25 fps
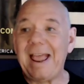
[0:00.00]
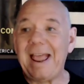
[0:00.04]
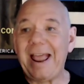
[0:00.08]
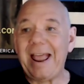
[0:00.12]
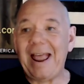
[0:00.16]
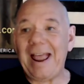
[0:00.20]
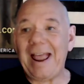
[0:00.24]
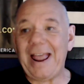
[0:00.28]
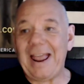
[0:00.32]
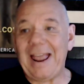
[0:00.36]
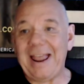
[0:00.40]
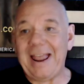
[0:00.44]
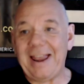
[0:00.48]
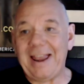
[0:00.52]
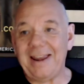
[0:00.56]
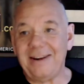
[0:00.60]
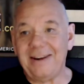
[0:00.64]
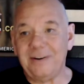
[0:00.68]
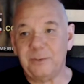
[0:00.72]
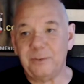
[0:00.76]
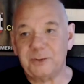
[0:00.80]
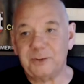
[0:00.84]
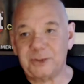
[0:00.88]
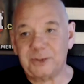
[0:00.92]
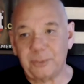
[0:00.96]

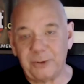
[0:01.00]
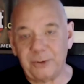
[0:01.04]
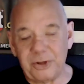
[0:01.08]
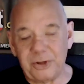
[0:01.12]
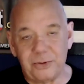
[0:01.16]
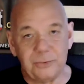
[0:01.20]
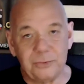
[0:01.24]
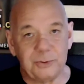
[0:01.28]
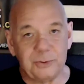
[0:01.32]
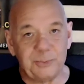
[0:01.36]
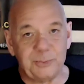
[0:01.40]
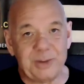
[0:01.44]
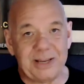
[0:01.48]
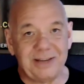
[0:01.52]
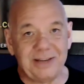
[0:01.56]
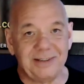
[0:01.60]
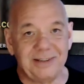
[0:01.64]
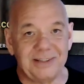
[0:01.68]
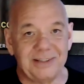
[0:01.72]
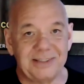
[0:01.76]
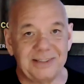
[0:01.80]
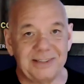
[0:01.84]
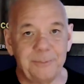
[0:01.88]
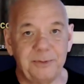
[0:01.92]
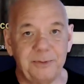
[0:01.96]
And somebody who's being
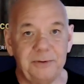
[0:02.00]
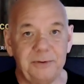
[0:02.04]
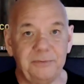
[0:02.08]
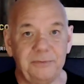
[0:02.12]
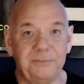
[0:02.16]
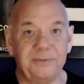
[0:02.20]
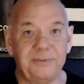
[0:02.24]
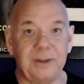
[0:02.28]
deceptive,